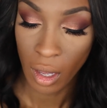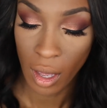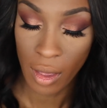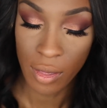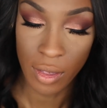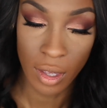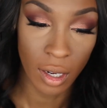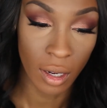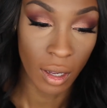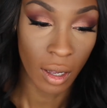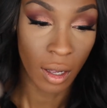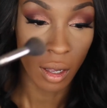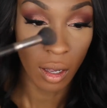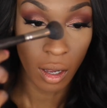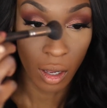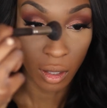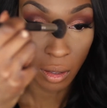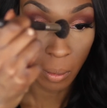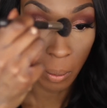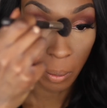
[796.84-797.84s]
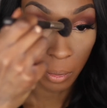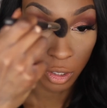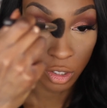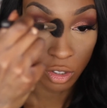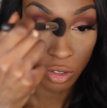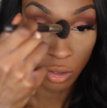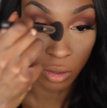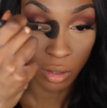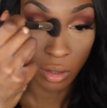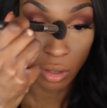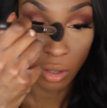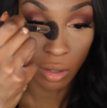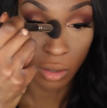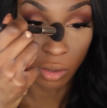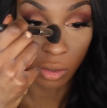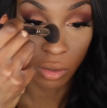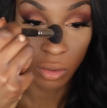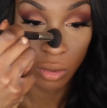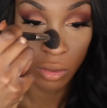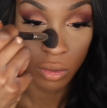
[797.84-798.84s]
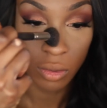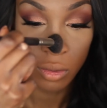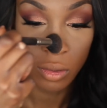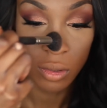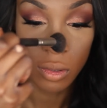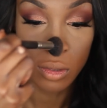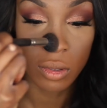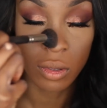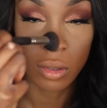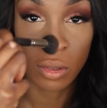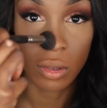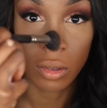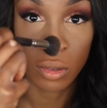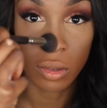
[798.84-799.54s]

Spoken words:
And then on the bridge of the nose